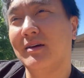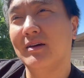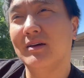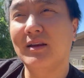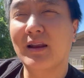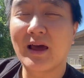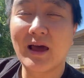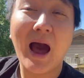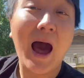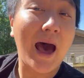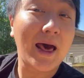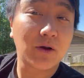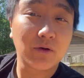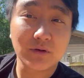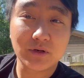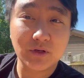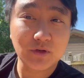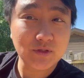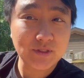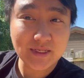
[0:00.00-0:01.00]
I
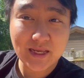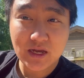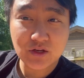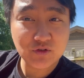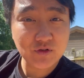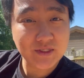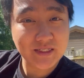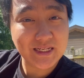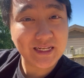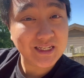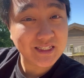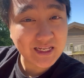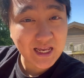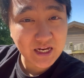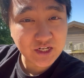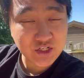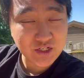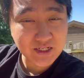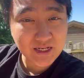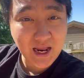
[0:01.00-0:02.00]
don't do scheduled
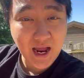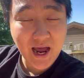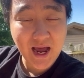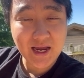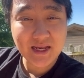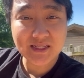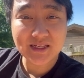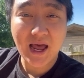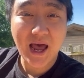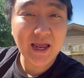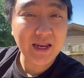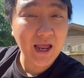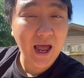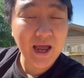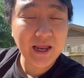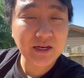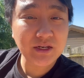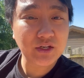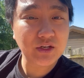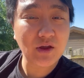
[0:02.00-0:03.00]
C-sections, guys.
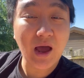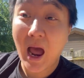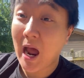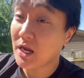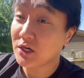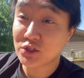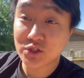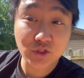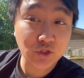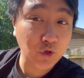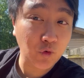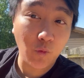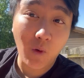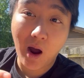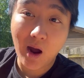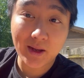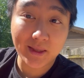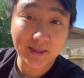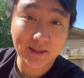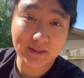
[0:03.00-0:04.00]
I just do
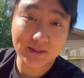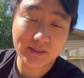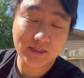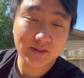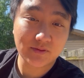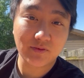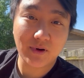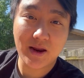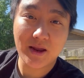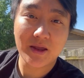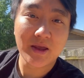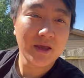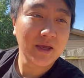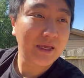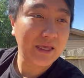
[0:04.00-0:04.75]
walk-ins, right?